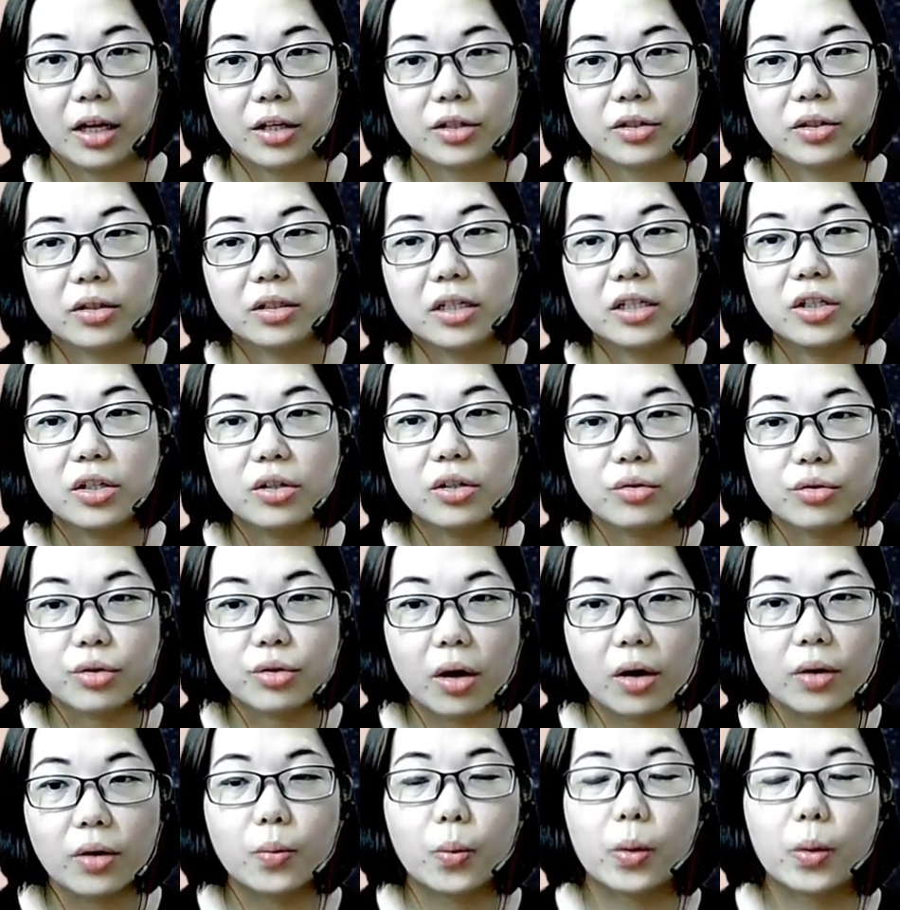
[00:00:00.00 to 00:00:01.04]
So the
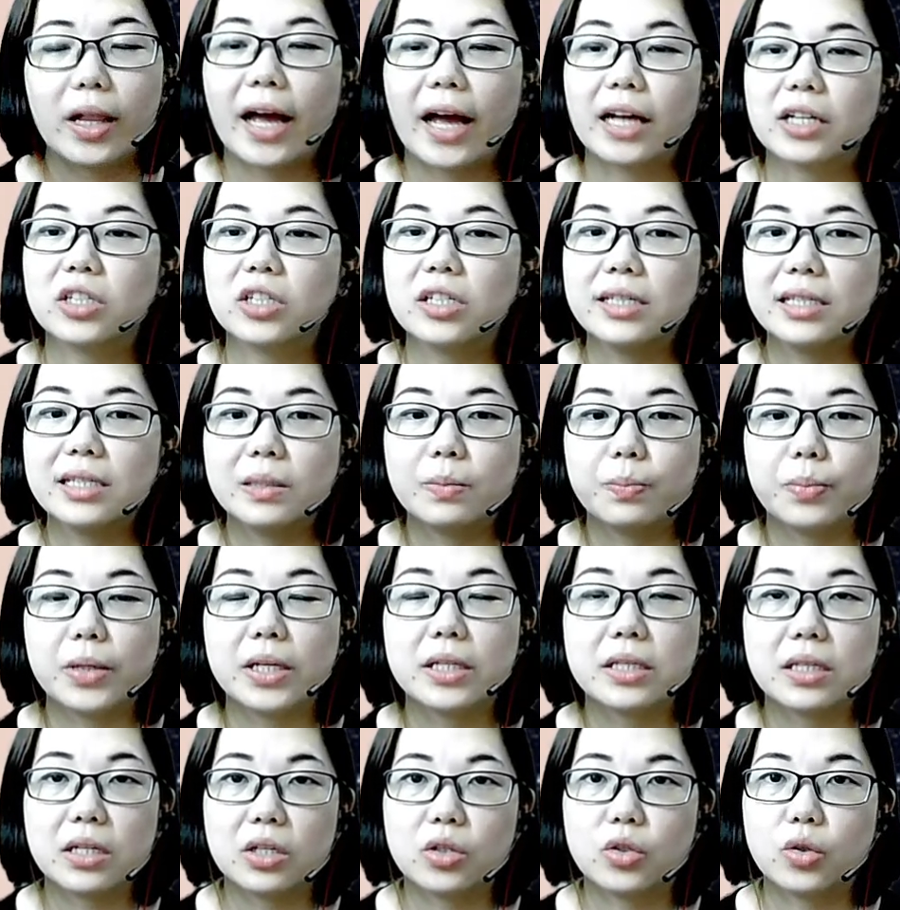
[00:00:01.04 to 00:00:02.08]
neutron actually
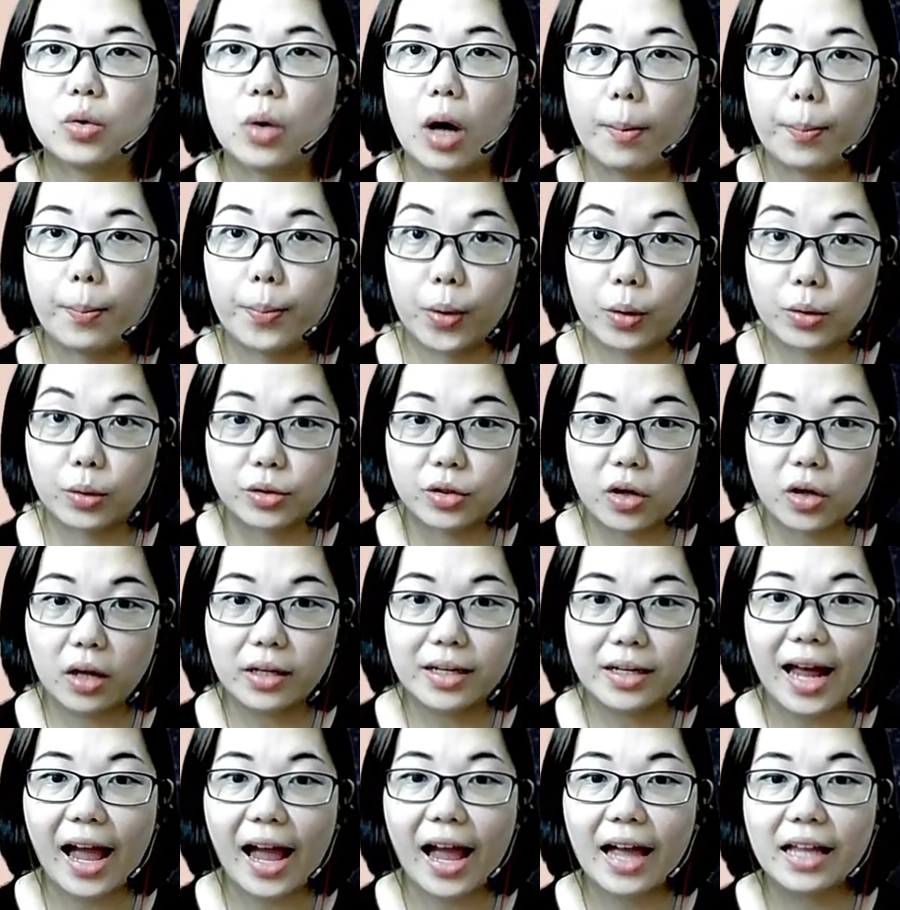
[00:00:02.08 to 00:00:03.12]
split into a
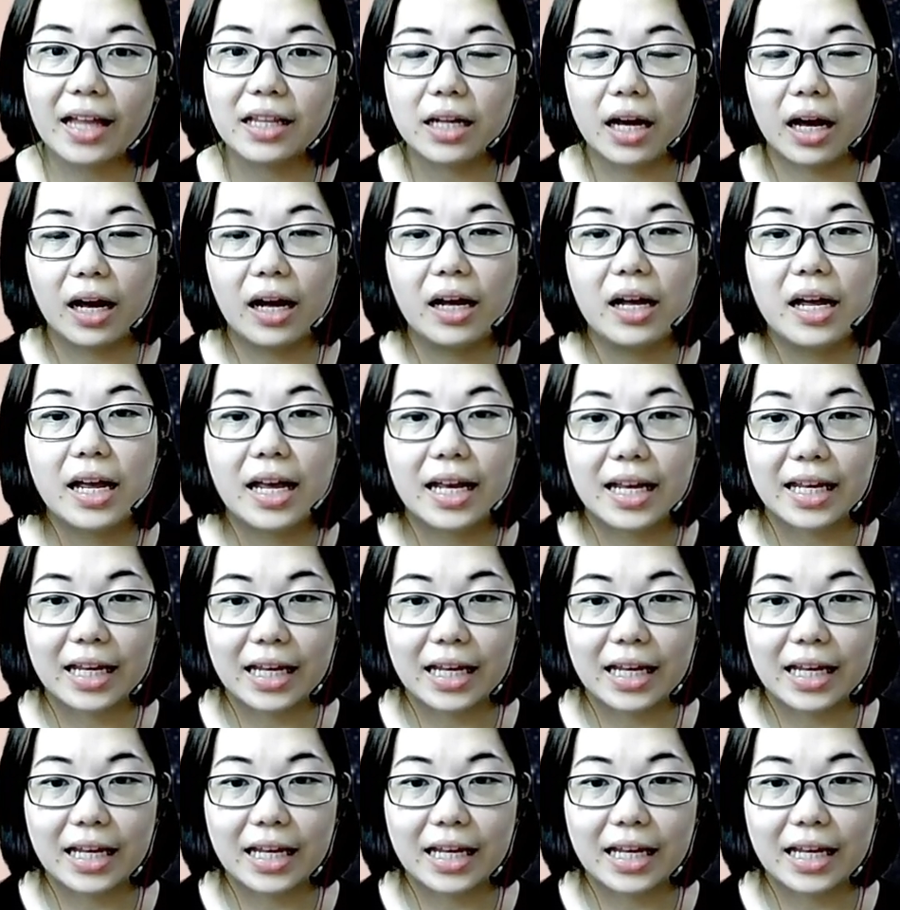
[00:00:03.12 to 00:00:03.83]
proton and a